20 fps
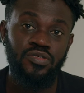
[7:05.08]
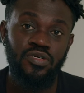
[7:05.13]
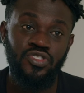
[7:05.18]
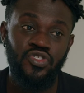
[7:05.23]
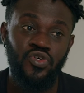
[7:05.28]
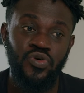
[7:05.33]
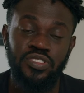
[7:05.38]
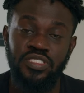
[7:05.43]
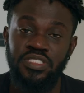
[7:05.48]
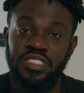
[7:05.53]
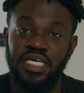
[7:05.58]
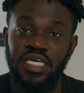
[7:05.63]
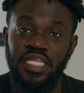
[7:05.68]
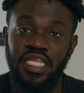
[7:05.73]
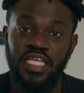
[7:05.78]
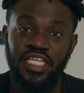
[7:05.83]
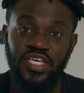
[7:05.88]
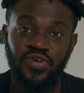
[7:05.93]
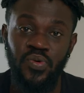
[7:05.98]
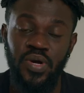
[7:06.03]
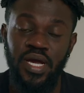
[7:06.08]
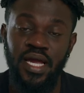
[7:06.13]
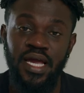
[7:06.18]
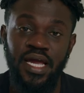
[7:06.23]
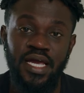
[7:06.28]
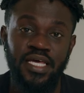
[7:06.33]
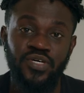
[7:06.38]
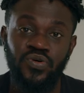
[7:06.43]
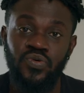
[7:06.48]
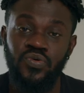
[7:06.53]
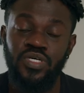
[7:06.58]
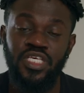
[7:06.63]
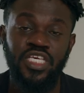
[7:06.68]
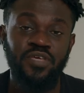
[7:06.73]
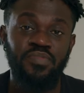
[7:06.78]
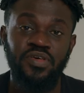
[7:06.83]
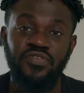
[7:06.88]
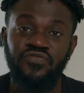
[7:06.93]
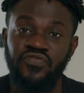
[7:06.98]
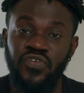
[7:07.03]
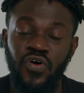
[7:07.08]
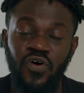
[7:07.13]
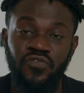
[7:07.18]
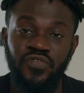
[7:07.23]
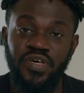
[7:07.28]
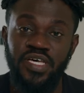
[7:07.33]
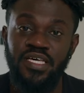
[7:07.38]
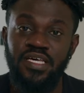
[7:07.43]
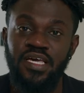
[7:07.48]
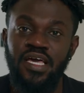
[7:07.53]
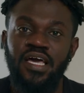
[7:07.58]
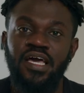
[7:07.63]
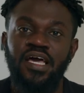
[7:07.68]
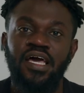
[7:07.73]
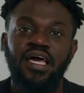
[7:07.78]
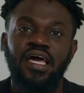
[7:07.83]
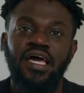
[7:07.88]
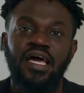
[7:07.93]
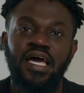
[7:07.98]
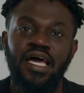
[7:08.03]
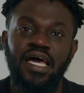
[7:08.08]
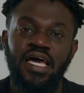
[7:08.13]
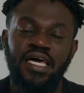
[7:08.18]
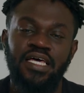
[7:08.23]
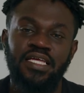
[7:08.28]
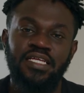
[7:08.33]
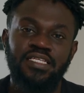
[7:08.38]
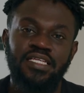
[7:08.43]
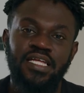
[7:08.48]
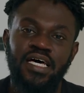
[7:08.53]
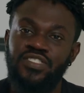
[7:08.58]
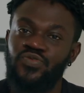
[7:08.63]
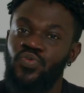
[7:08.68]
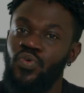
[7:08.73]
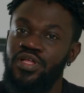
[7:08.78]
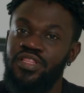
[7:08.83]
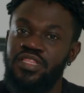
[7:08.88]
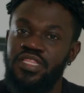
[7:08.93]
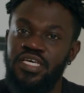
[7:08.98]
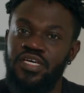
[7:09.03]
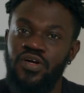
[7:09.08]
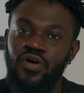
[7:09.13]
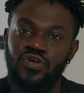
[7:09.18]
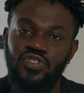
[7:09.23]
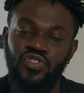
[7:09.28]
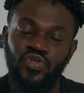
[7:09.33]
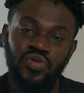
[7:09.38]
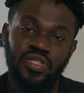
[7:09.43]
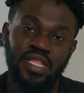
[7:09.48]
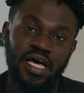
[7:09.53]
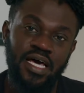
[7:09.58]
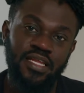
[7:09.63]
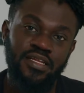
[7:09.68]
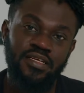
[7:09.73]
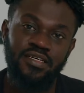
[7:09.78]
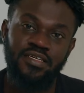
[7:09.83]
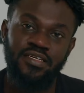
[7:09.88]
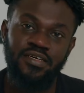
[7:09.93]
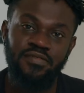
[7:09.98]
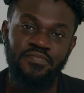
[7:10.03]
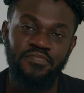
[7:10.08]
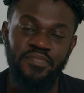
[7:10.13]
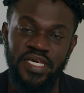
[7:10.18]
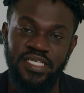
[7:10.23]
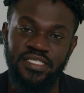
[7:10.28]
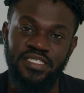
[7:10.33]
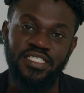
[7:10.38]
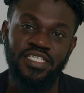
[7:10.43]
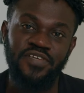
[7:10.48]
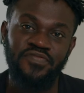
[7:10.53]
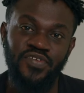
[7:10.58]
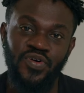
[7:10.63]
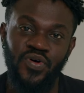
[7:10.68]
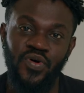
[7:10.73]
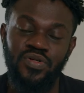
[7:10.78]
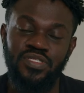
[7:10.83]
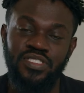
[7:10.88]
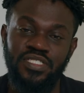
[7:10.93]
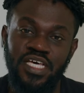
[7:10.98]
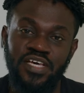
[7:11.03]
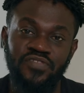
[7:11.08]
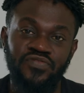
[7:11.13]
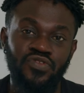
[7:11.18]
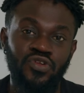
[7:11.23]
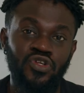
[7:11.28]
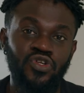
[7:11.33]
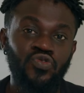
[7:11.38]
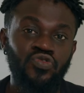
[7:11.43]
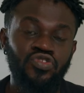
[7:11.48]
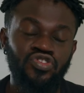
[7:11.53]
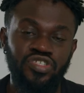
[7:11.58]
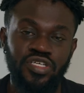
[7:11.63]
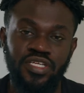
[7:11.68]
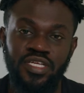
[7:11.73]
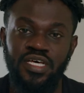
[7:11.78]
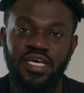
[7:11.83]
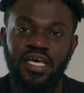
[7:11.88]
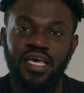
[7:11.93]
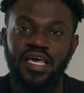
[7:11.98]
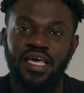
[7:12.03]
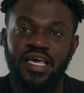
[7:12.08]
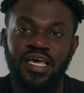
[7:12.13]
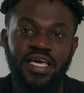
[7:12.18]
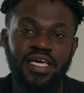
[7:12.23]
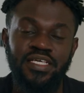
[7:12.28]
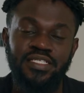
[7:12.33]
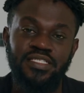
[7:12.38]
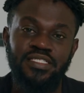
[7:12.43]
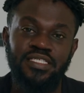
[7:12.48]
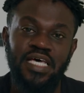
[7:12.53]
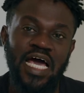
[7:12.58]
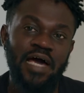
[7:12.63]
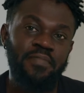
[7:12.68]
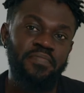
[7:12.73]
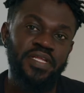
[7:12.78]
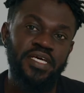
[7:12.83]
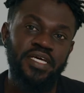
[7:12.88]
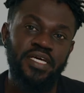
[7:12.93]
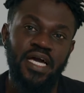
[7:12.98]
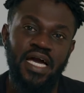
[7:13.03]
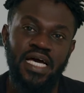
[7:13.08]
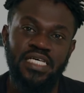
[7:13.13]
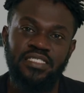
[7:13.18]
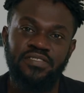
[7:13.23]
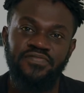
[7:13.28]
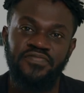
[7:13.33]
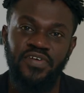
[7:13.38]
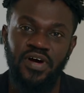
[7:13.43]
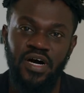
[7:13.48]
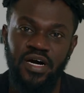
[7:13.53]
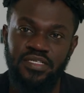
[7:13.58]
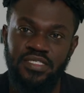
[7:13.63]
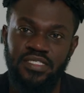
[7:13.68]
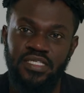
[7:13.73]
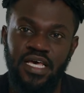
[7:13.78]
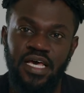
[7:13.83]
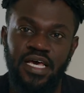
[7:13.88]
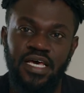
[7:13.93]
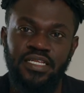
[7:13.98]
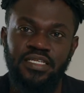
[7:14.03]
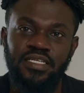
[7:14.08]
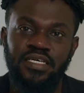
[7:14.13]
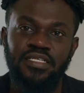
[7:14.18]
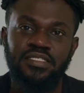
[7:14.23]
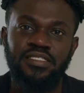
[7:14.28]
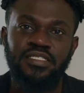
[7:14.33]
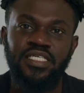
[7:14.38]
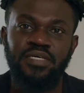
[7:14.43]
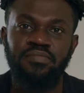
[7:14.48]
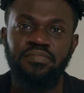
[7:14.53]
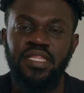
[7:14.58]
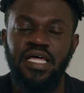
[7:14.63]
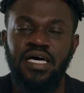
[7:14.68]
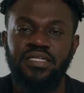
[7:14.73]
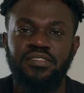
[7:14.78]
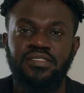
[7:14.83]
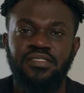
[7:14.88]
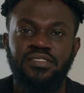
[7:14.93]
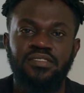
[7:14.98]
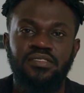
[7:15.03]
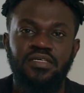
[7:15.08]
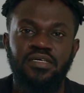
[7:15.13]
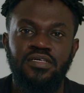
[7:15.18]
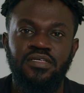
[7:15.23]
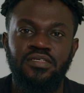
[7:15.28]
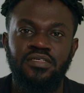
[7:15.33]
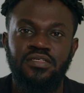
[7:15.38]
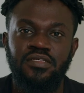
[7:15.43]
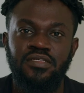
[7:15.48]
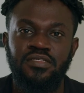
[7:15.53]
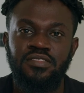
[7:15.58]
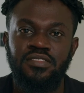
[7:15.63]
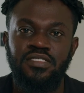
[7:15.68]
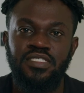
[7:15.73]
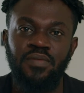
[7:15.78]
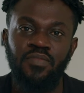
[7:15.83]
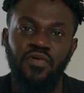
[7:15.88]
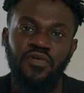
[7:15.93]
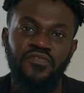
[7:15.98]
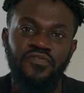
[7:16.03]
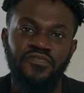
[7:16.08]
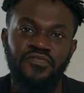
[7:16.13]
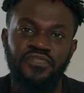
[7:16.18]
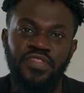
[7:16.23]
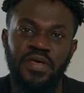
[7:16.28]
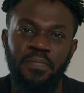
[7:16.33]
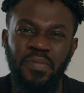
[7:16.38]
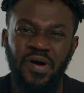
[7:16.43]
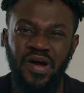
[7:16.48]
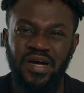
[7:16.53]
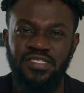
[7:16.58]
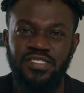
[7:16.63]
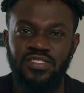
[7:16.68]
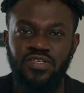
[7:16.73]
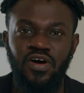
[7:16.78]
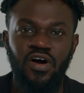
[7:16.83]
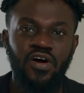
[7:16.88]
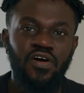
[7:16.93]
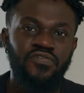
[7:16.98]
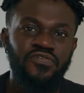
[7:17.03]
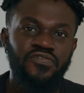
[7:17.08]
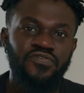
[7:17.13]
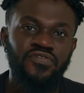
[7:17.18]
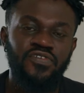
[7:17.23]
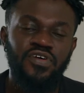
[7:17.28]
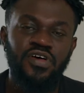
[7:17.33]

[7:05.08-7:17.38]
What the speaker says: not going to take it anywhere and it will keep evolving. And that's one thing also that makes it difficult. The evolution isn't happening as fast, and it seemed that some of the parts of